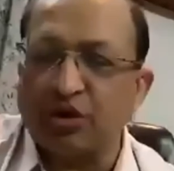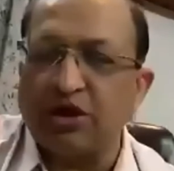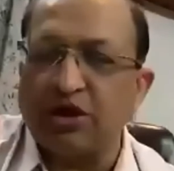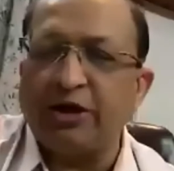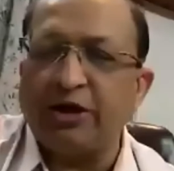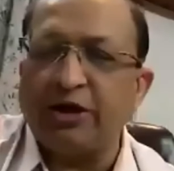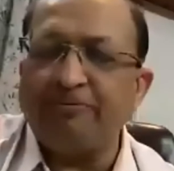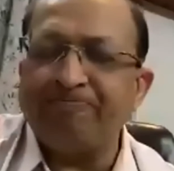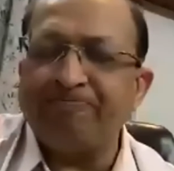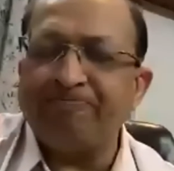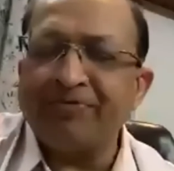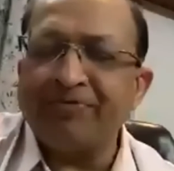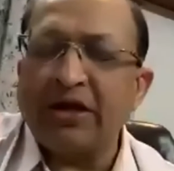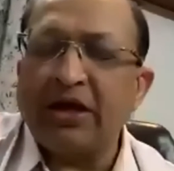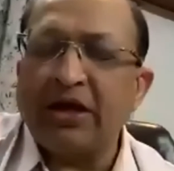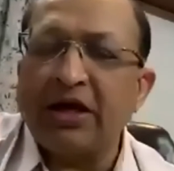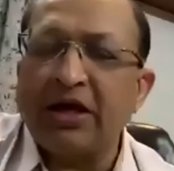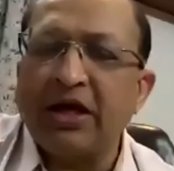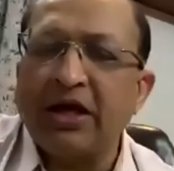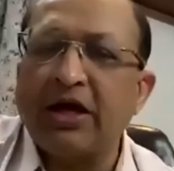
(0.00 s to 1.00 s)
the world,
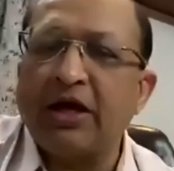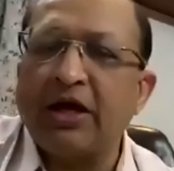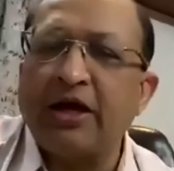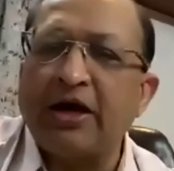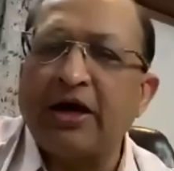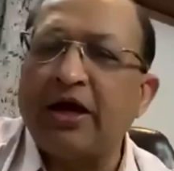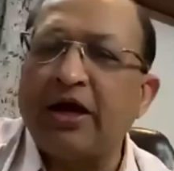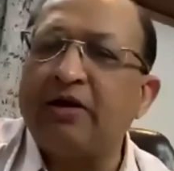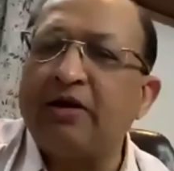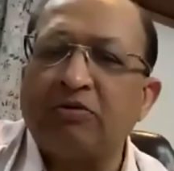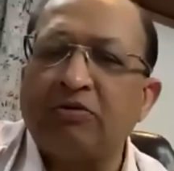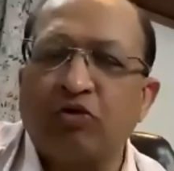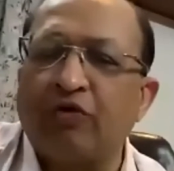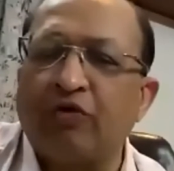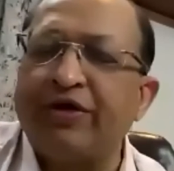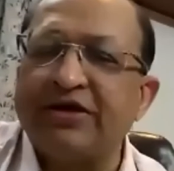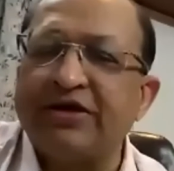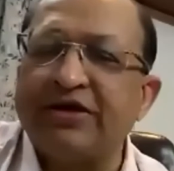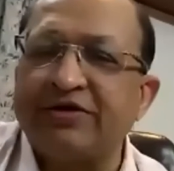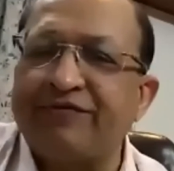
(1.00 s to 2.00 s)
and
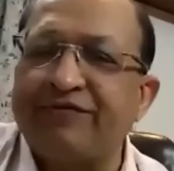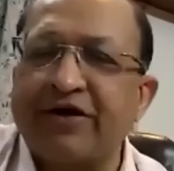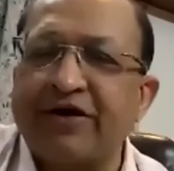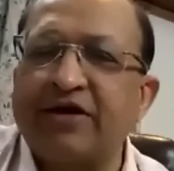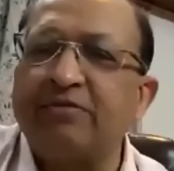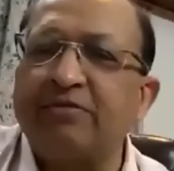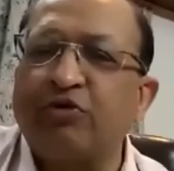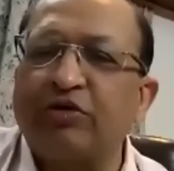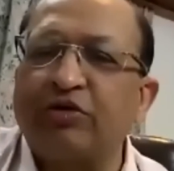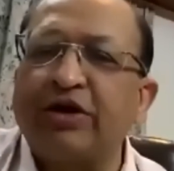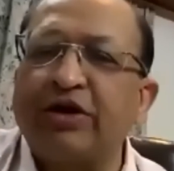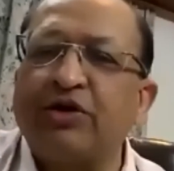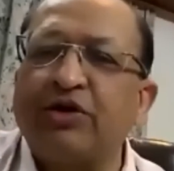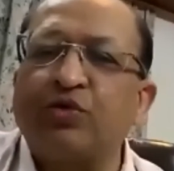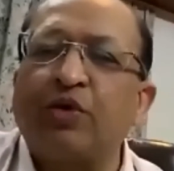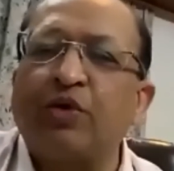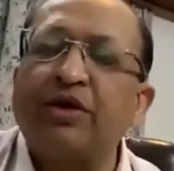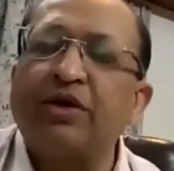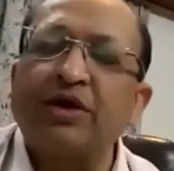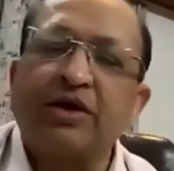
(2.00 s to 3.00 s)
COVID has affected more than
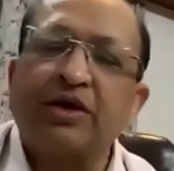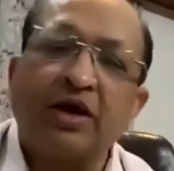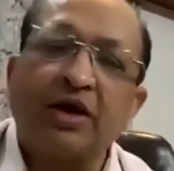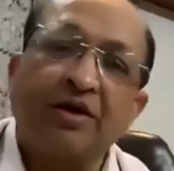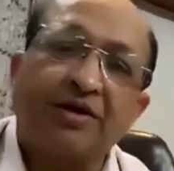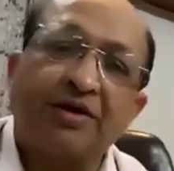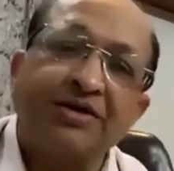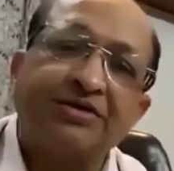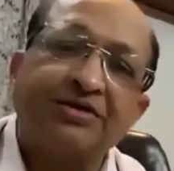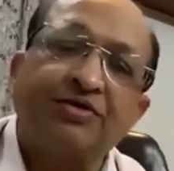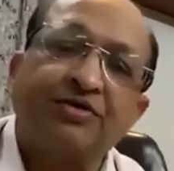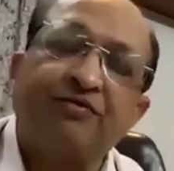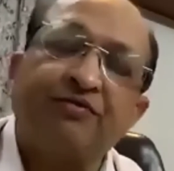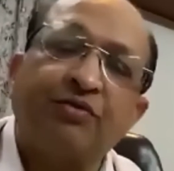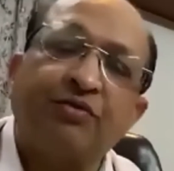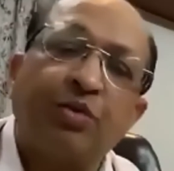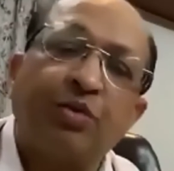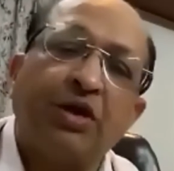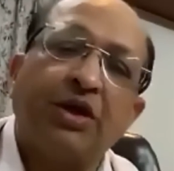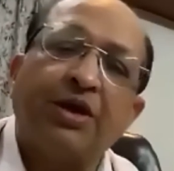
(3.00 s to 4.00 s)
200 countries of the
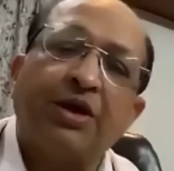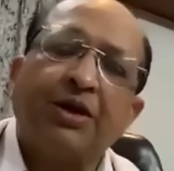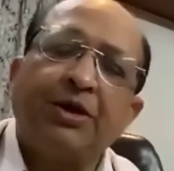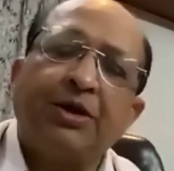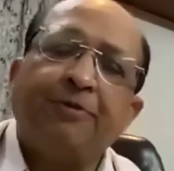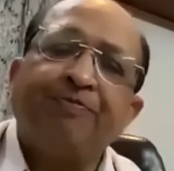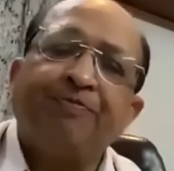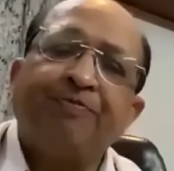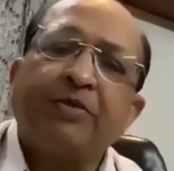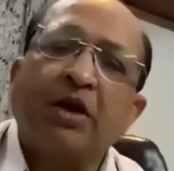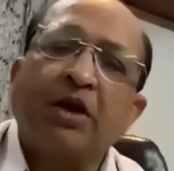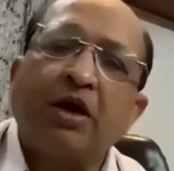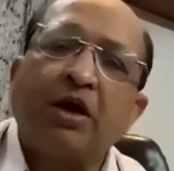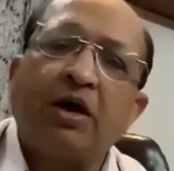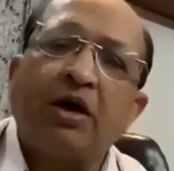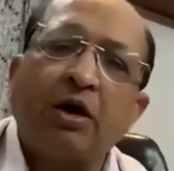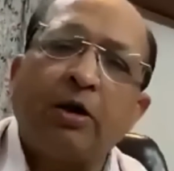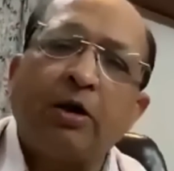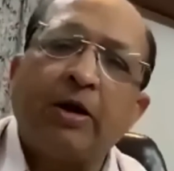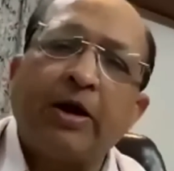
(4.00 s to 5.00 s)
world.
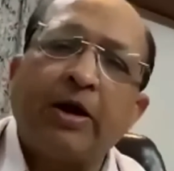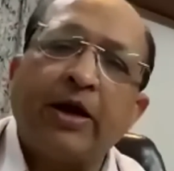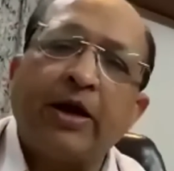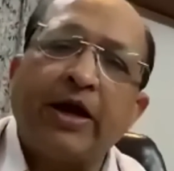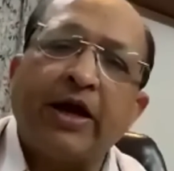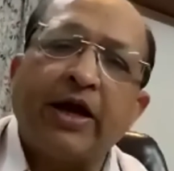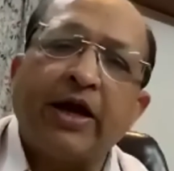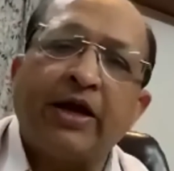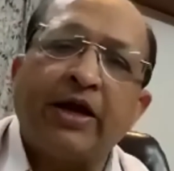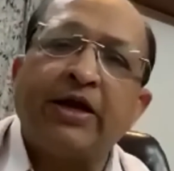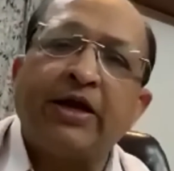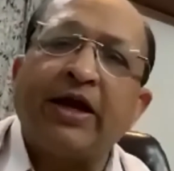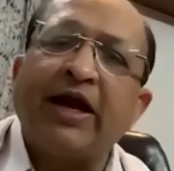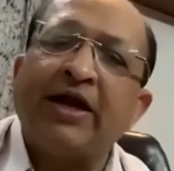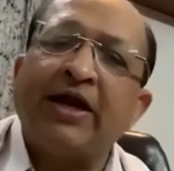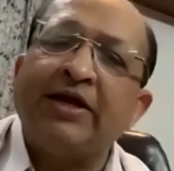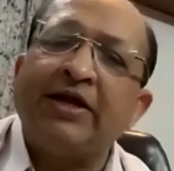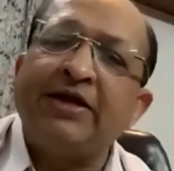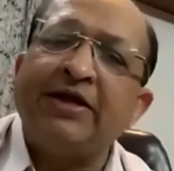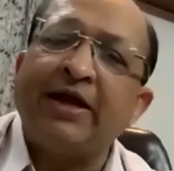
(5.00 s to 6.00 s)
An
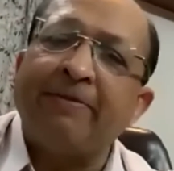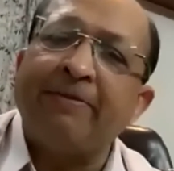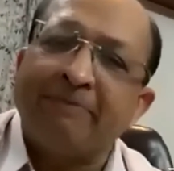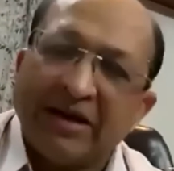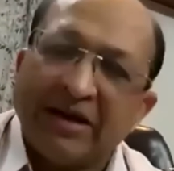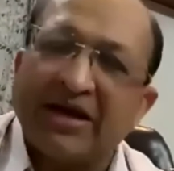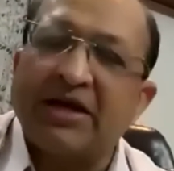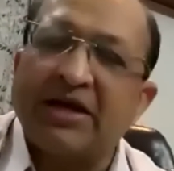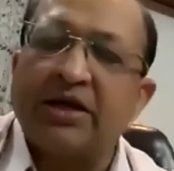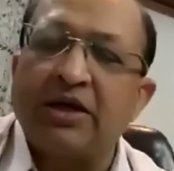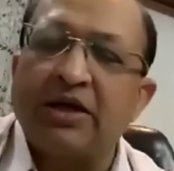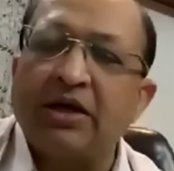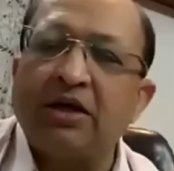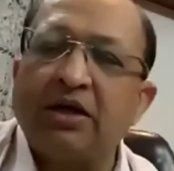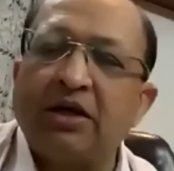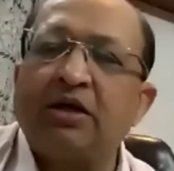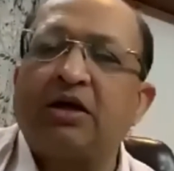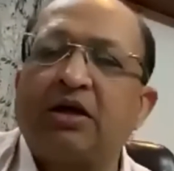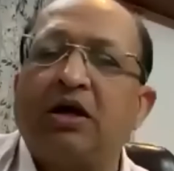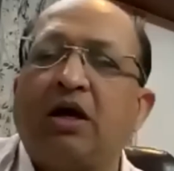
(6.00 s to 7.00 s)
endemic
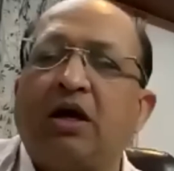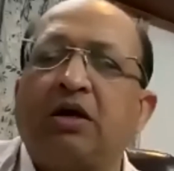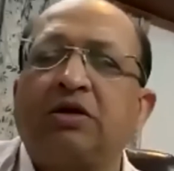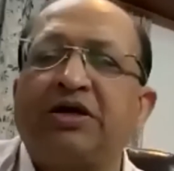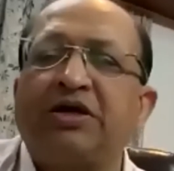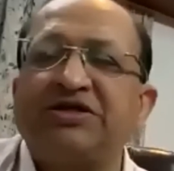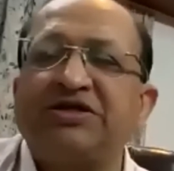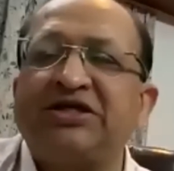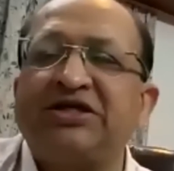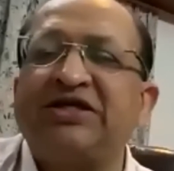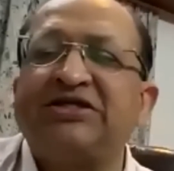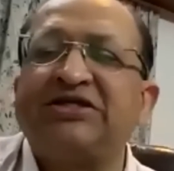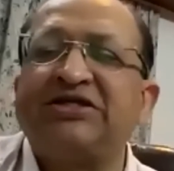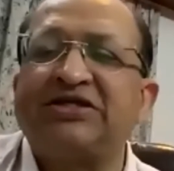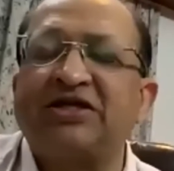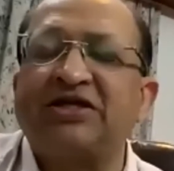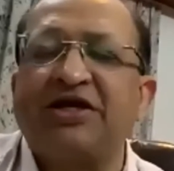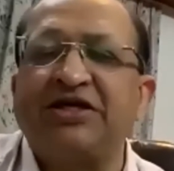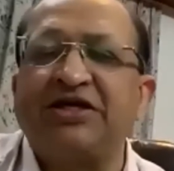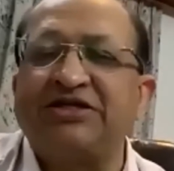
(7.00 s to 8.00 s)
disease
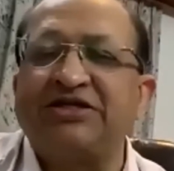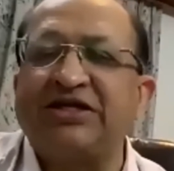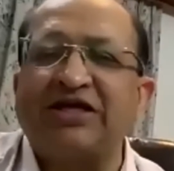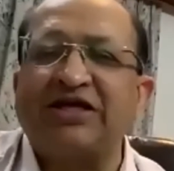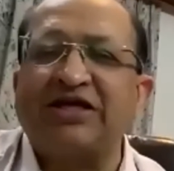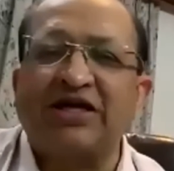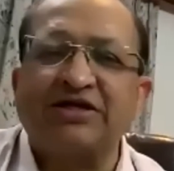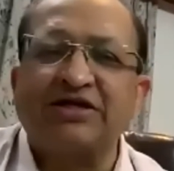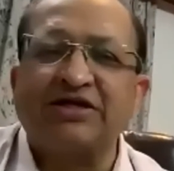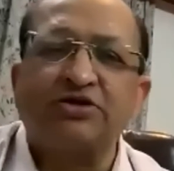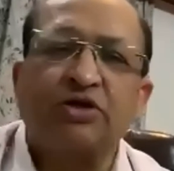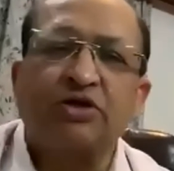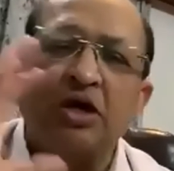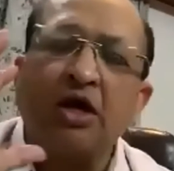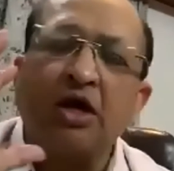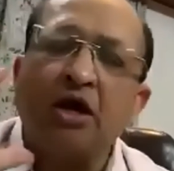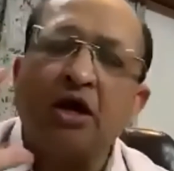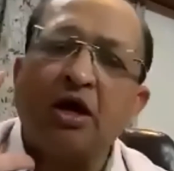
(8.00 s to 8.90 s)
is a disease that is